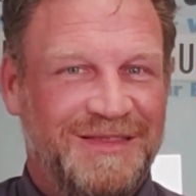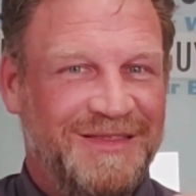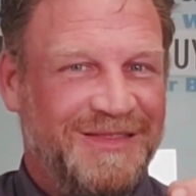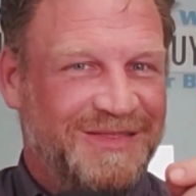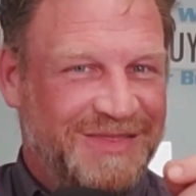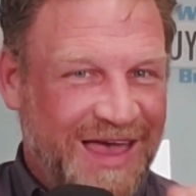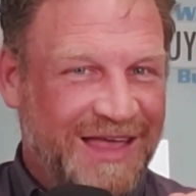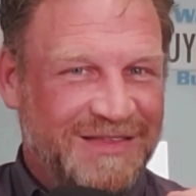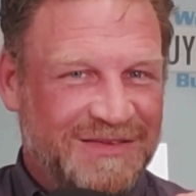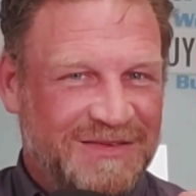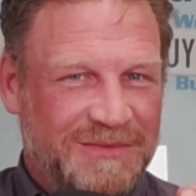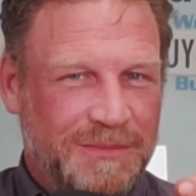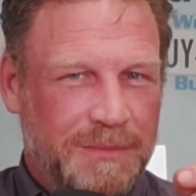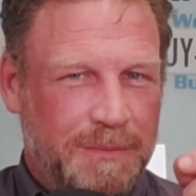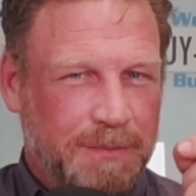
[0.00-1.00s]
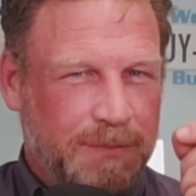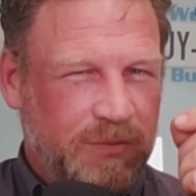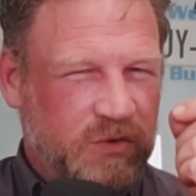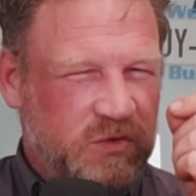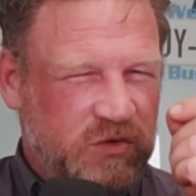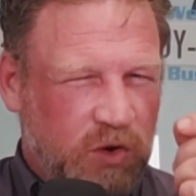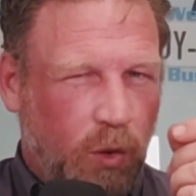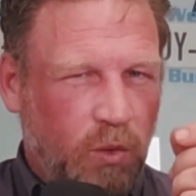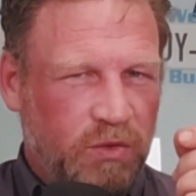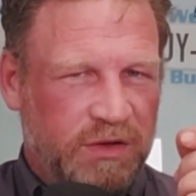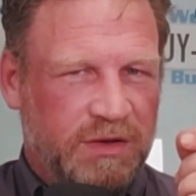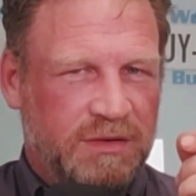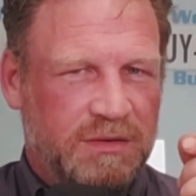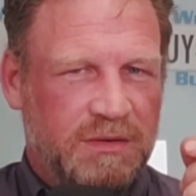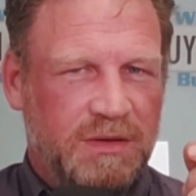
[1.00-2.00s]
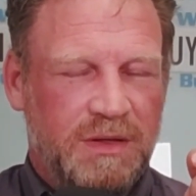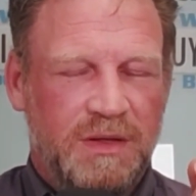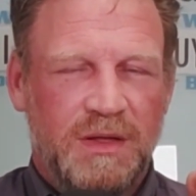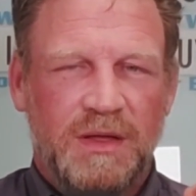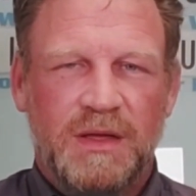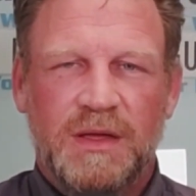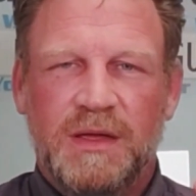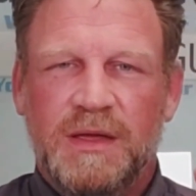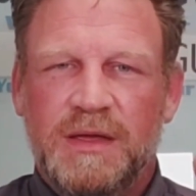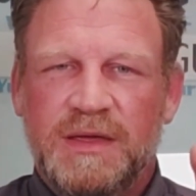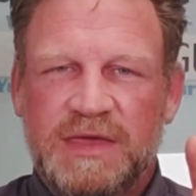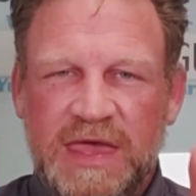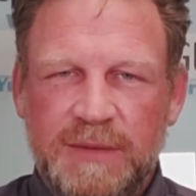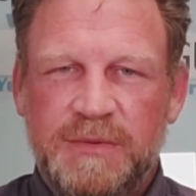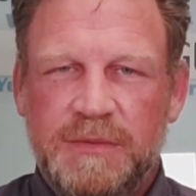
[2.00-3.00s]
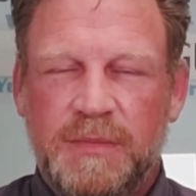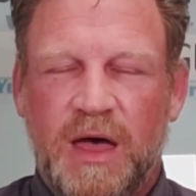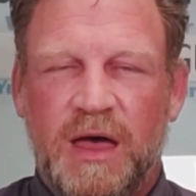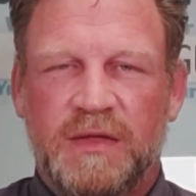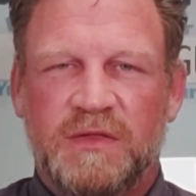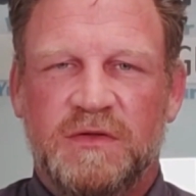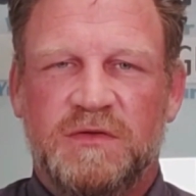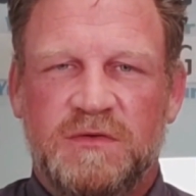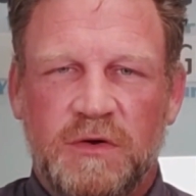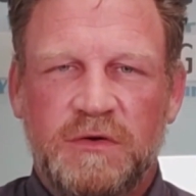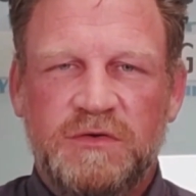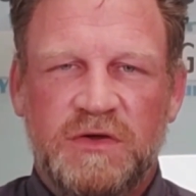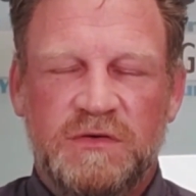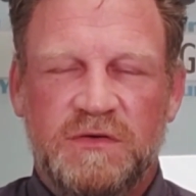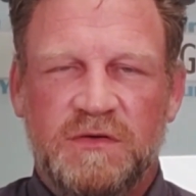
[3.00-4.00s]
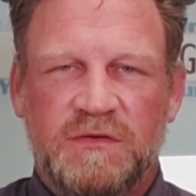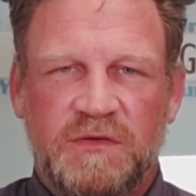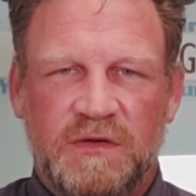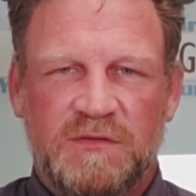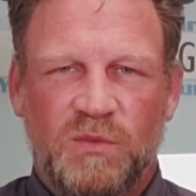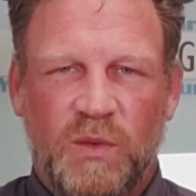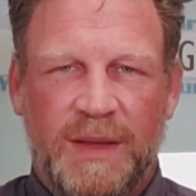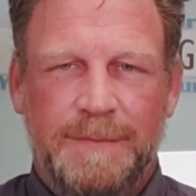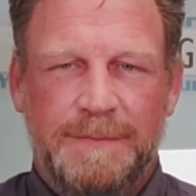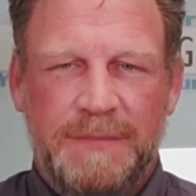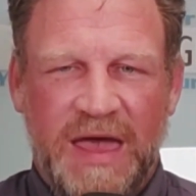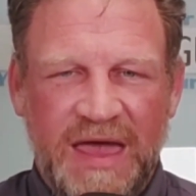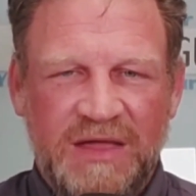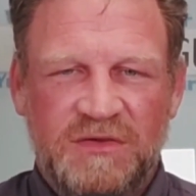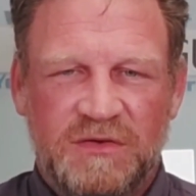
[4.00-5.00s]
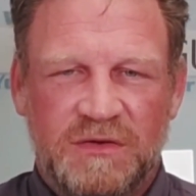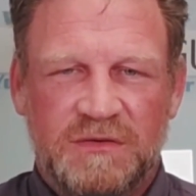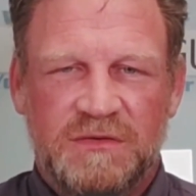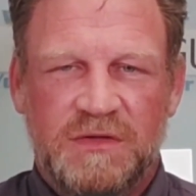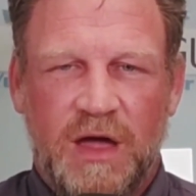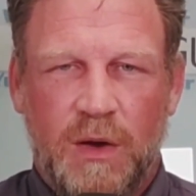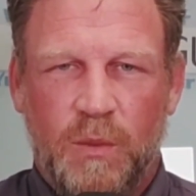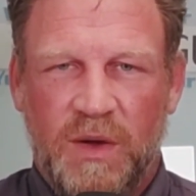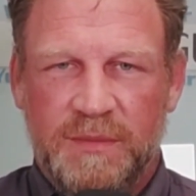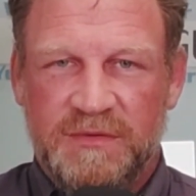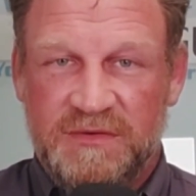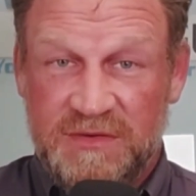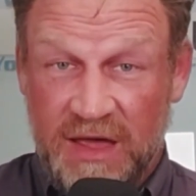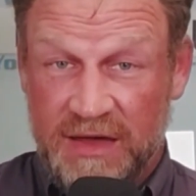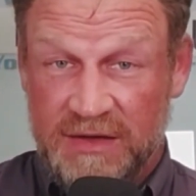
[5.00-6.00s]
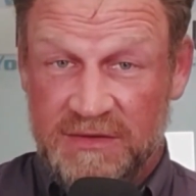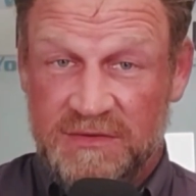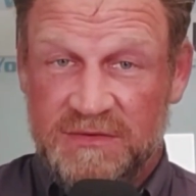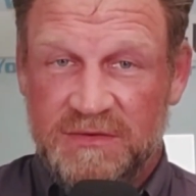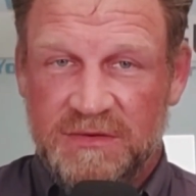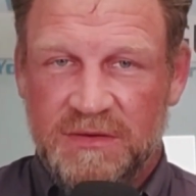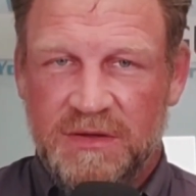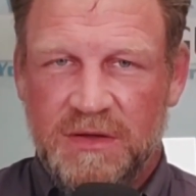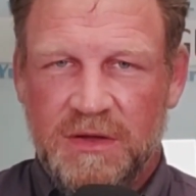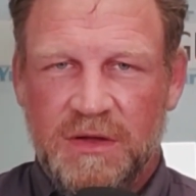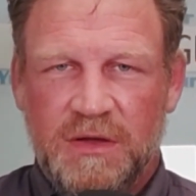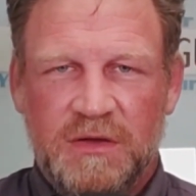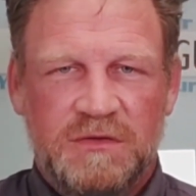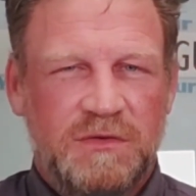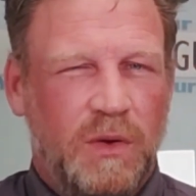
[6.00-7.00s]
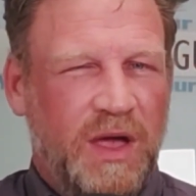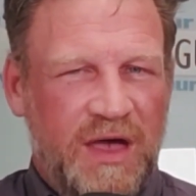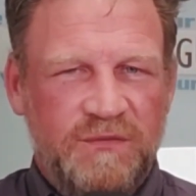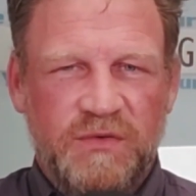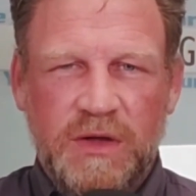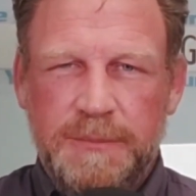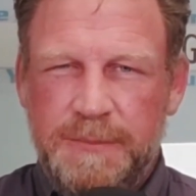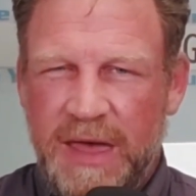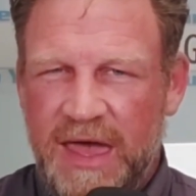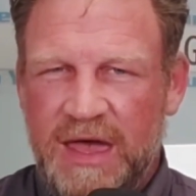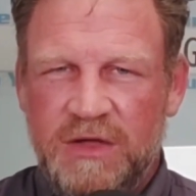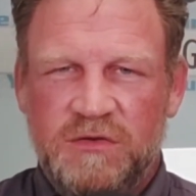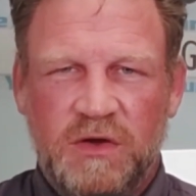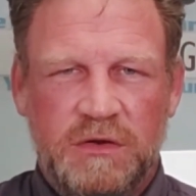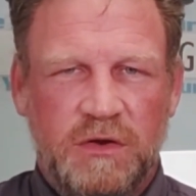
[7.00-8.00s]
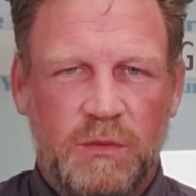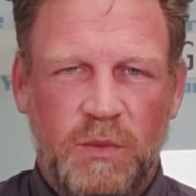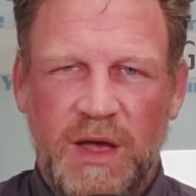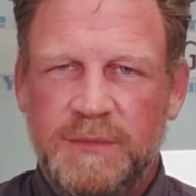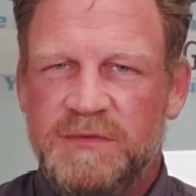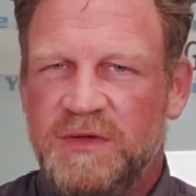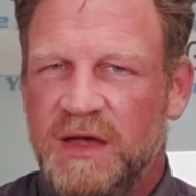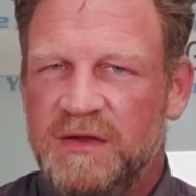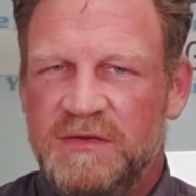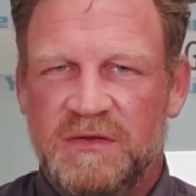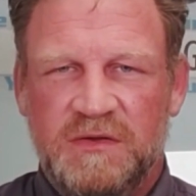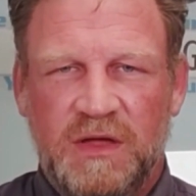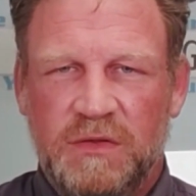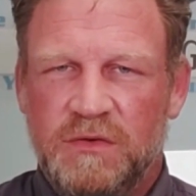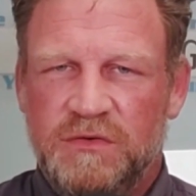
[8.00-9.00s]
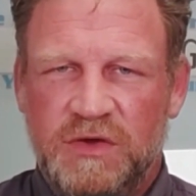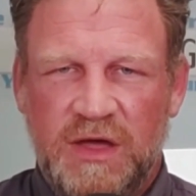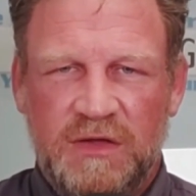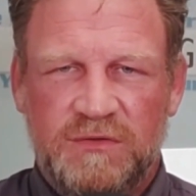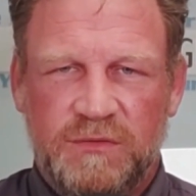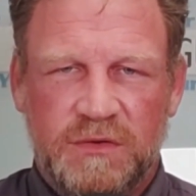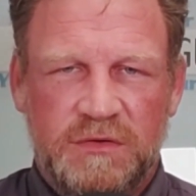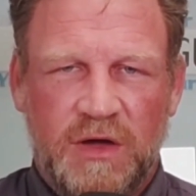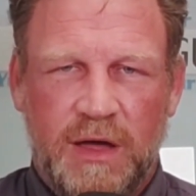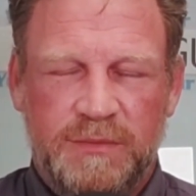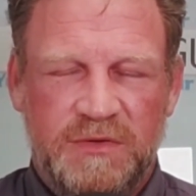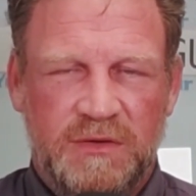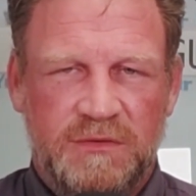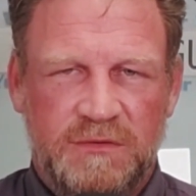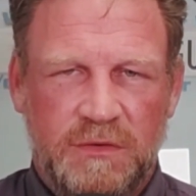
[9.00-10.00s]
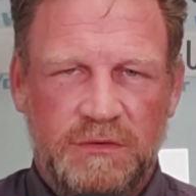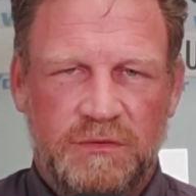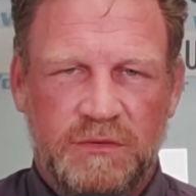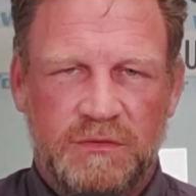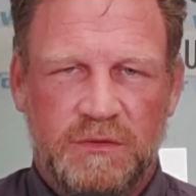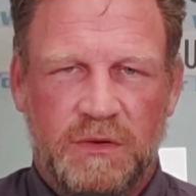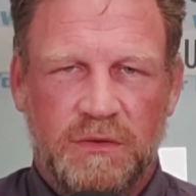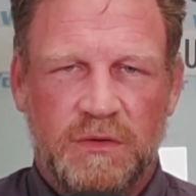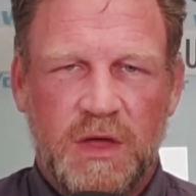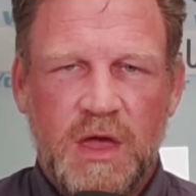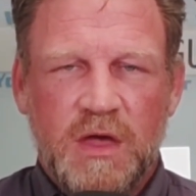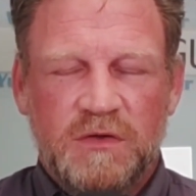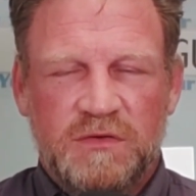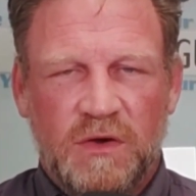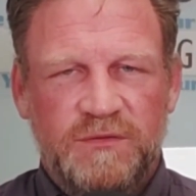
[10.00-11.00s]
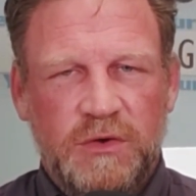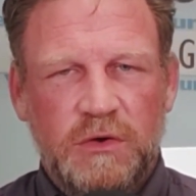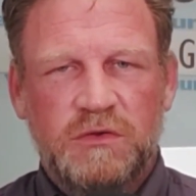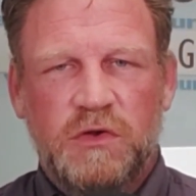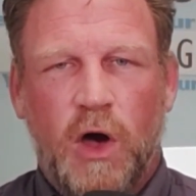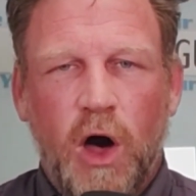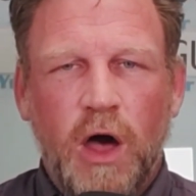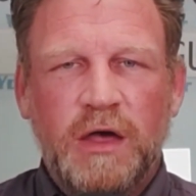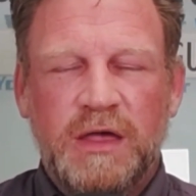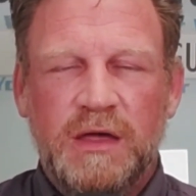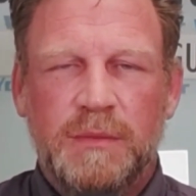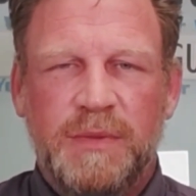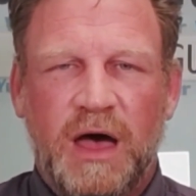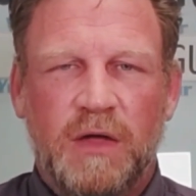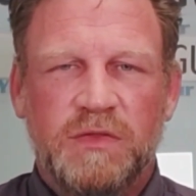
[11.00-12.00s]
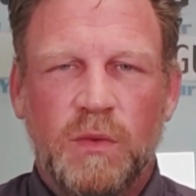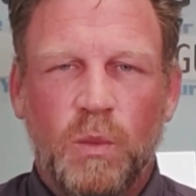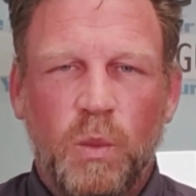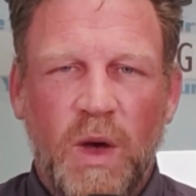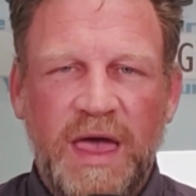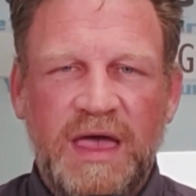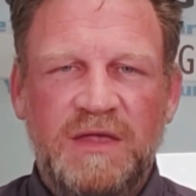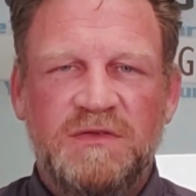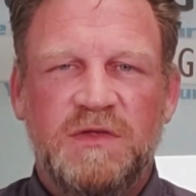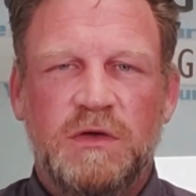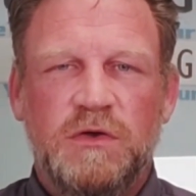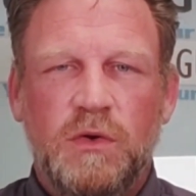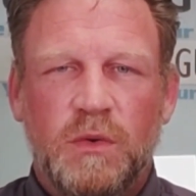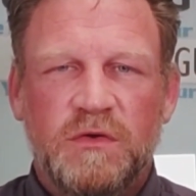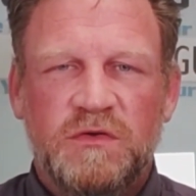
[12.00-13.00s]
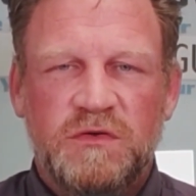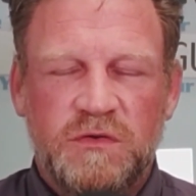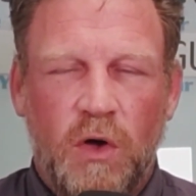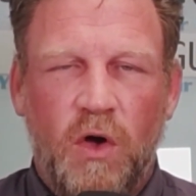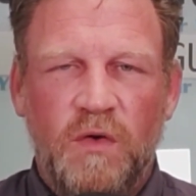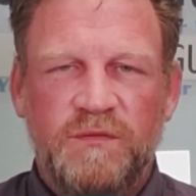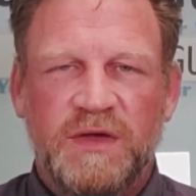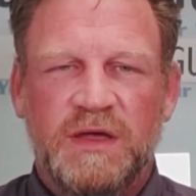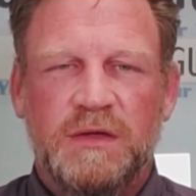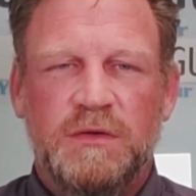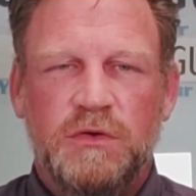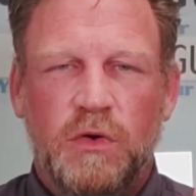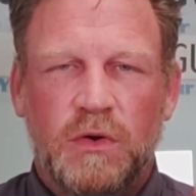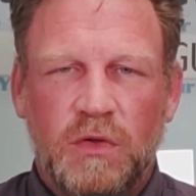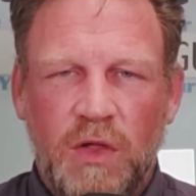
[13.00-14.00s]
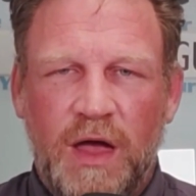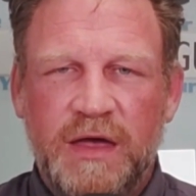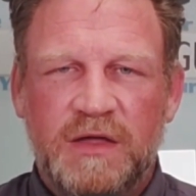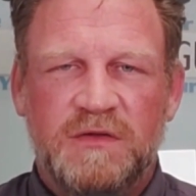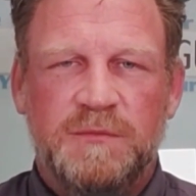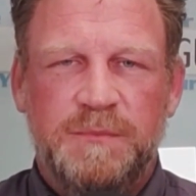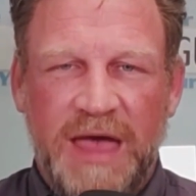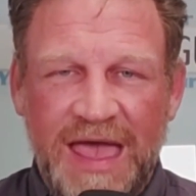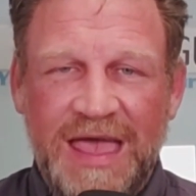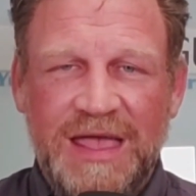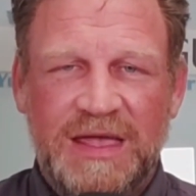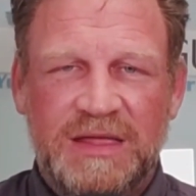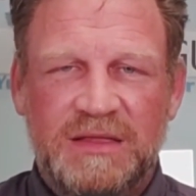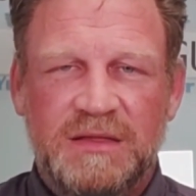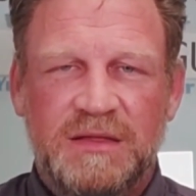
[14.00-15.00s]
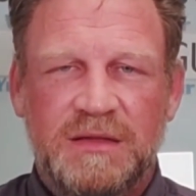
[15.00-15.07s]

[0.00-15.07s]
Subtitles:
That's golden. Keep in mind that search engines list web pages, not websites. So every page on your website is another chance for a top 10 search result. So if you're talking about the ways that you're solving your client's pain,